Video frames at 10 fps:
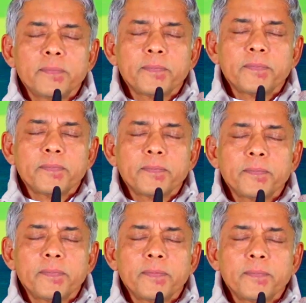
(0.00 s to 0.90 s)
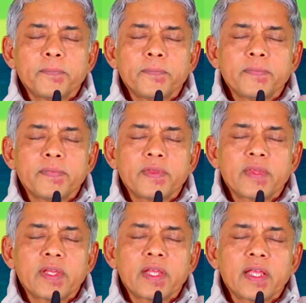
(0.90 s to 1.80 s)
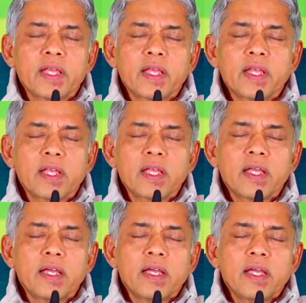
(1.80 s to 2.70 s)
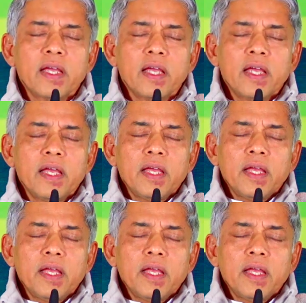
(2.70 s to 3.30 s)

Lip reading: No one is speaking in this clip.